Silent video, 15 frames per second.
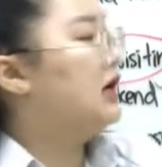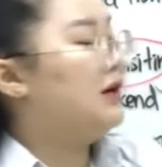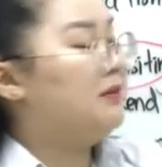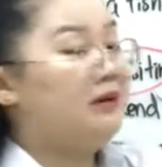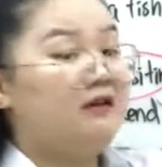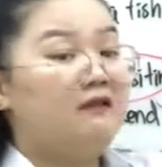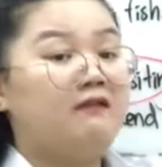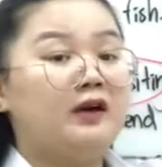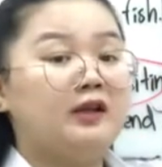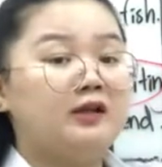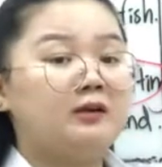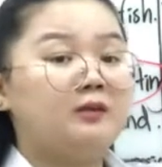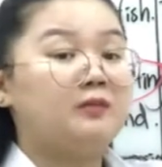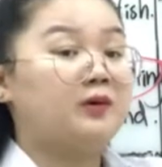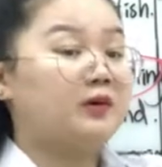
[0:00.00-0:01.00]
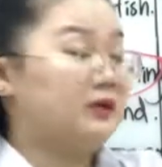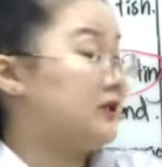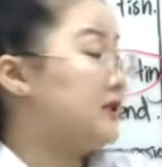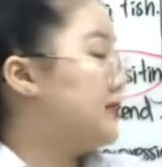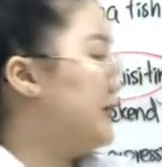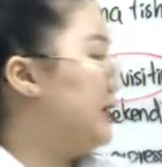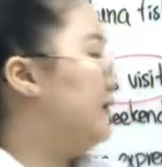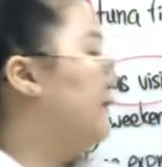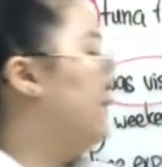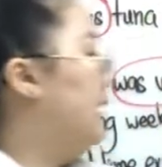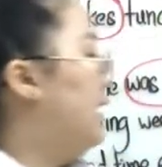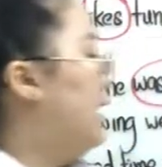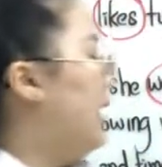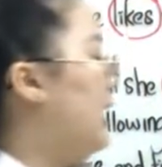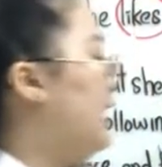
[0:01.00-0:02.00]
perfect progressive,
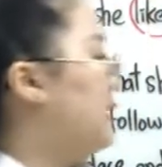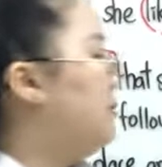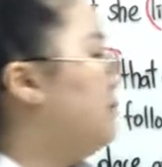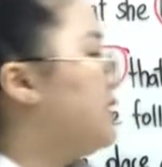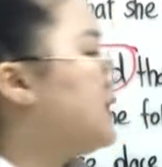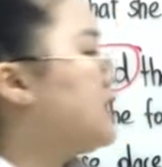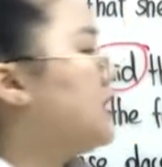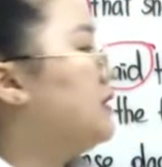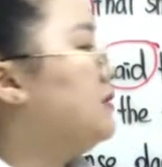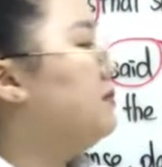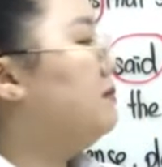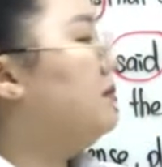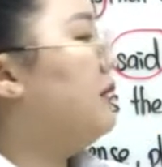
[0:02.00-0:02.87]
and present